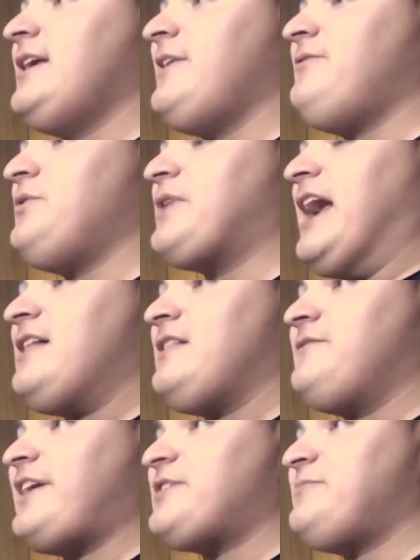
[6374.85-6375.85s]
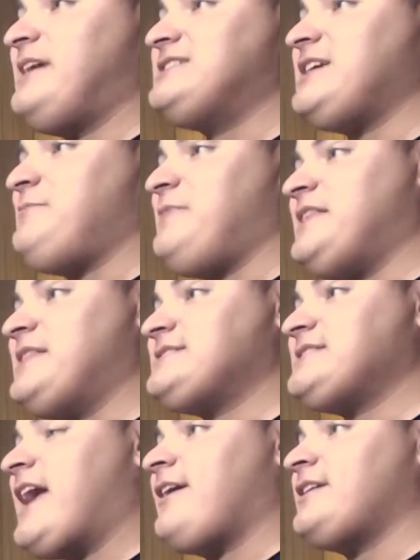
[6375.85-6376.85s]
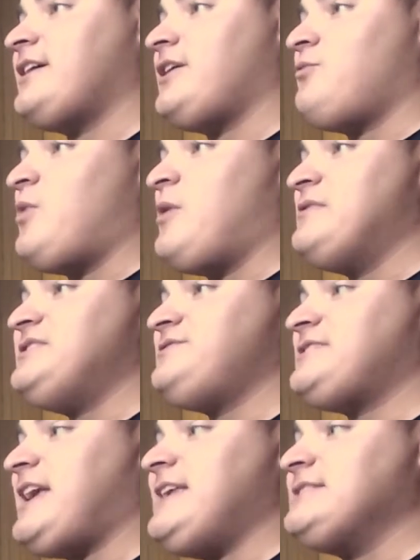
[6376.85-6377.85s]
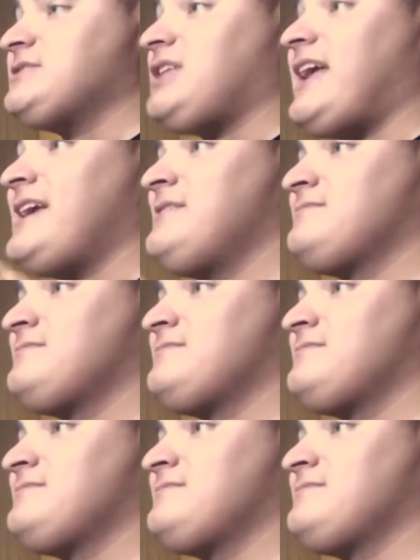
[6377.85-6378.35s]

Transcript: if you were elevator pitching me this character, what would you say he's like?